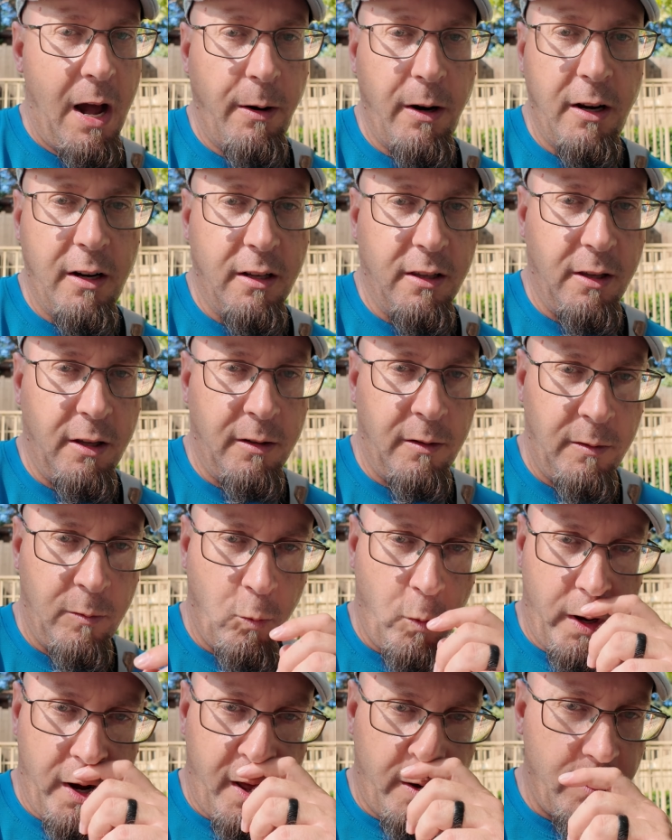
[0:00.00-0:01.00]
down into the
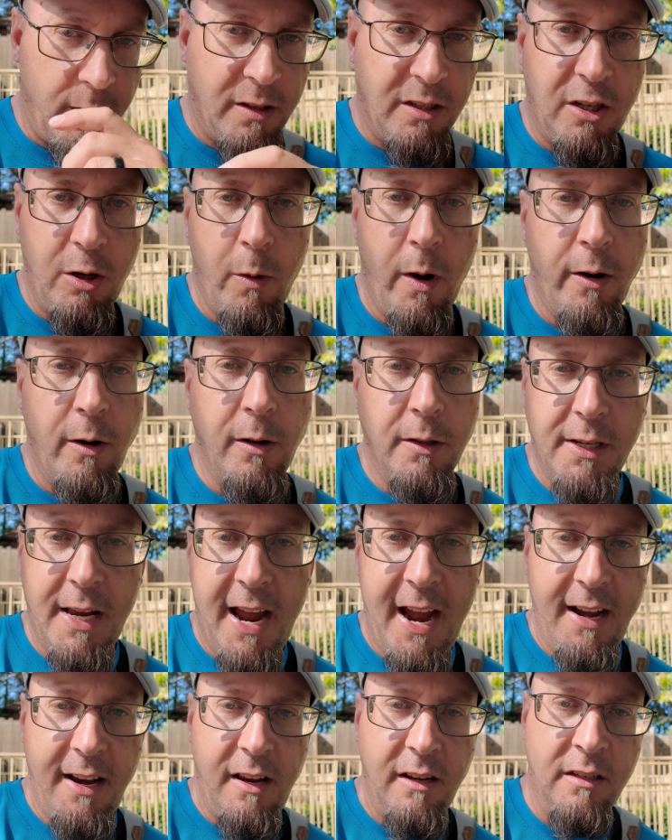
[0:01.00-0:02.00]
100s, 200s,
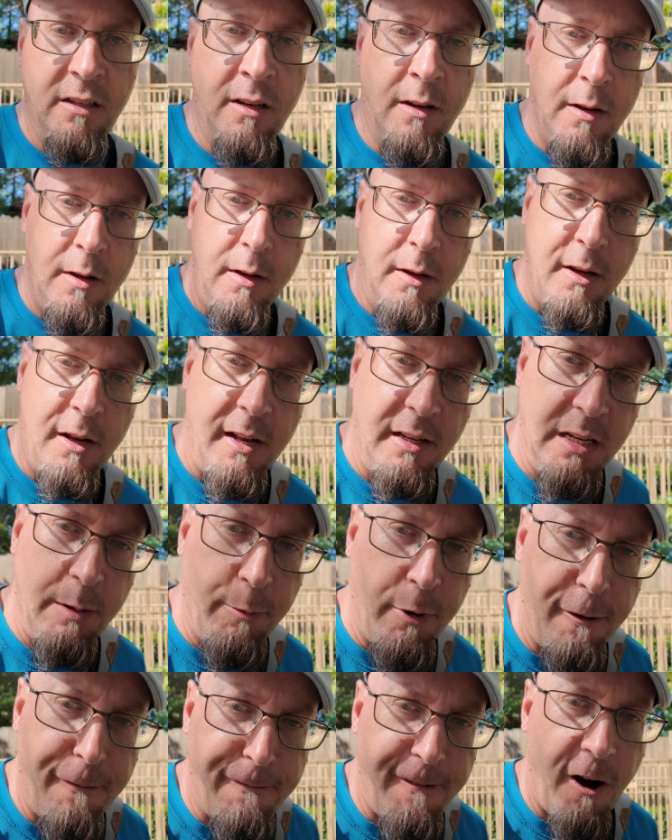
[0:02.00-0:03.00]
80s,
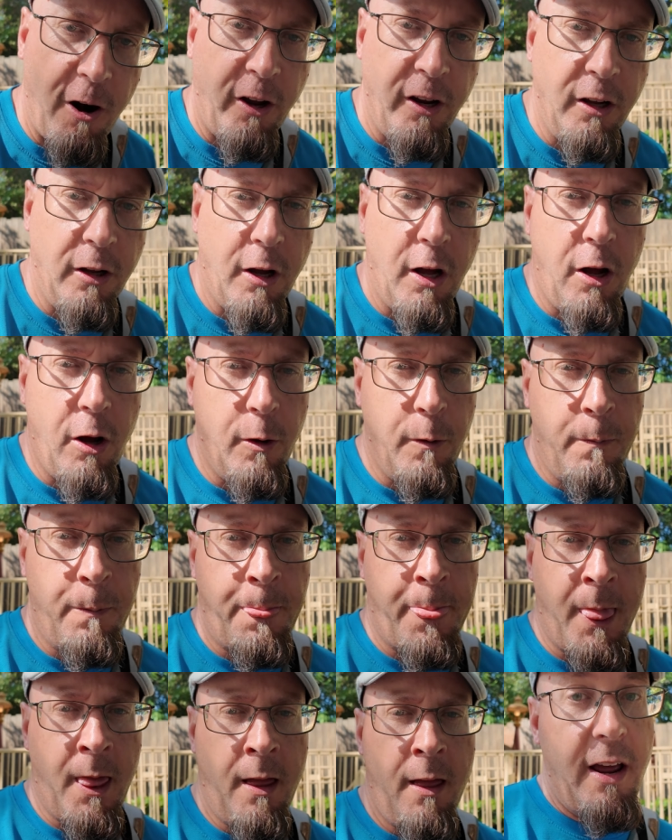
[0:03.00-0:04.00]
somewhere fairly low.
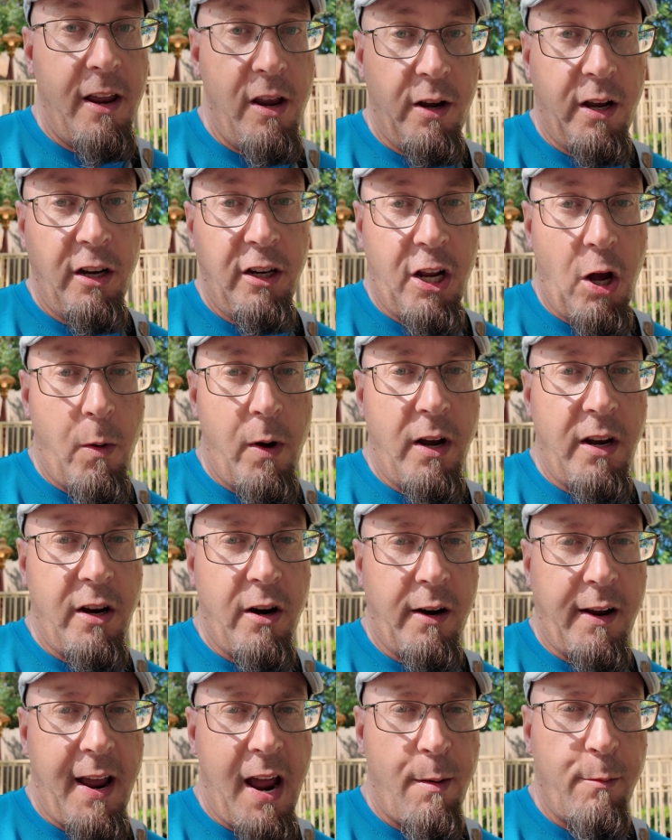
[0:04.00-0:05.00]
Now you can go into
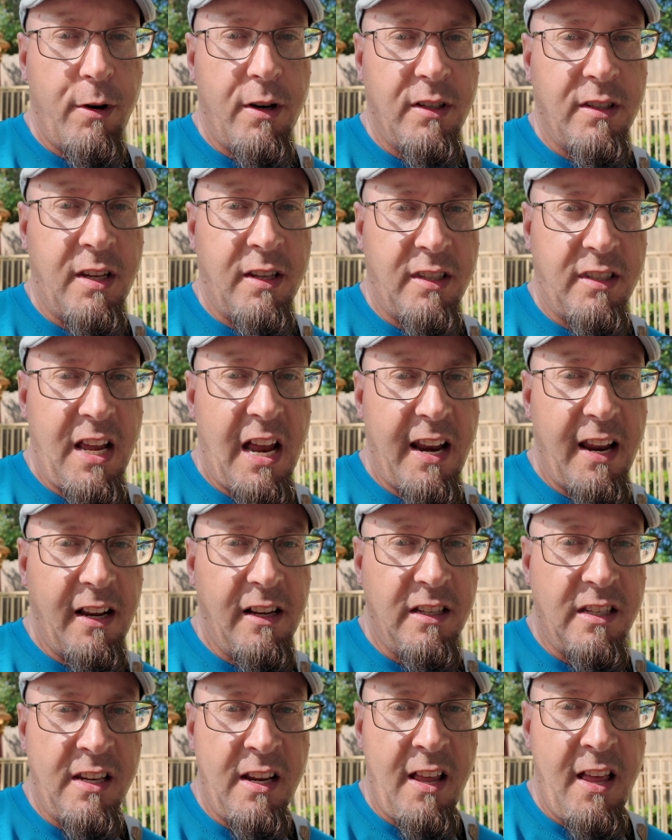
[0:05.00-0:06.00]
your camera's
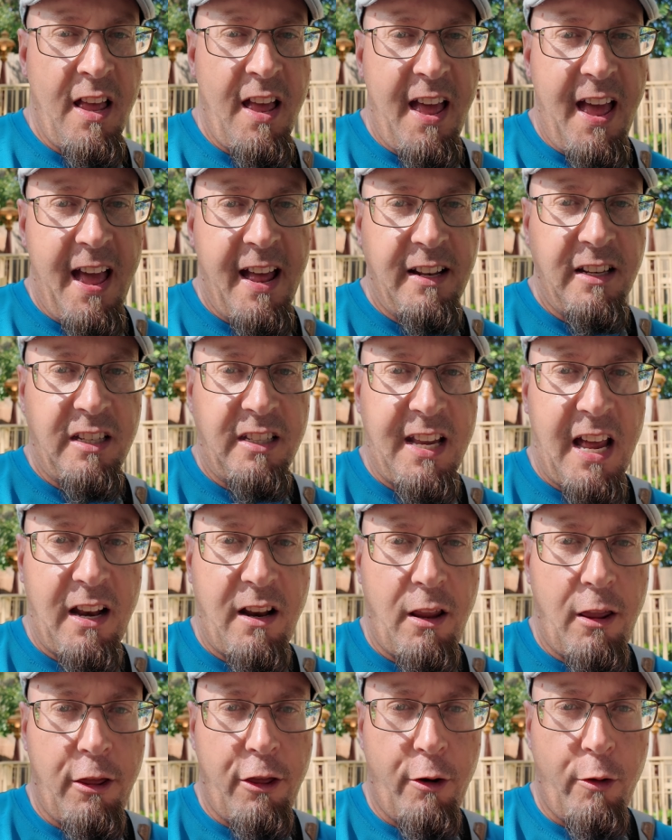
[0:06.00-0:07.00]
settings and
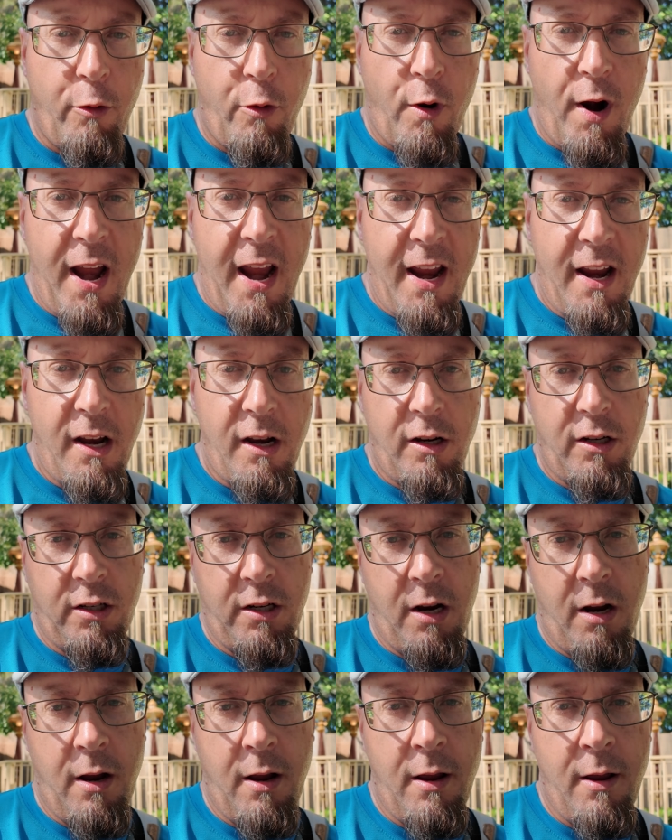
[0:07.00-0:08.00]
set the
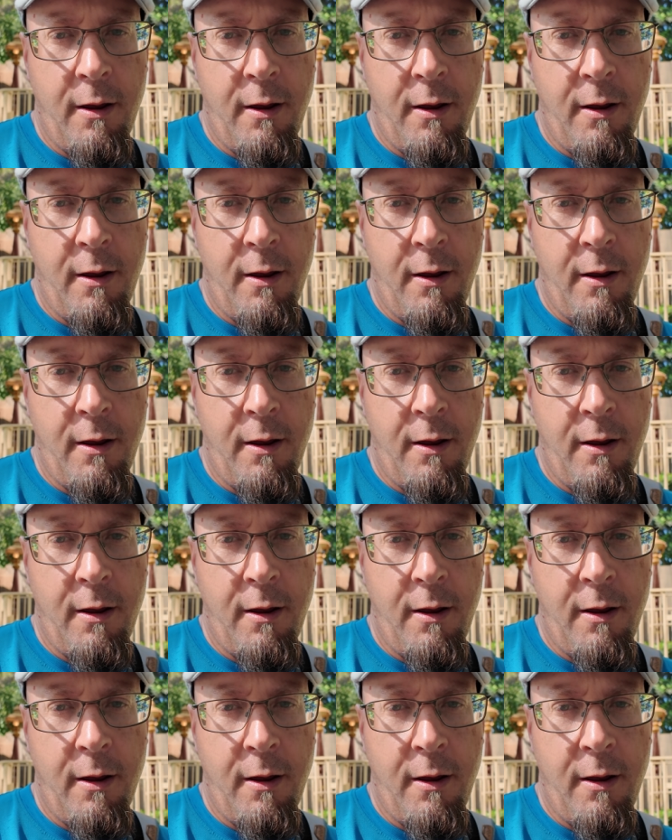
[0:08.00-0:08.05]
range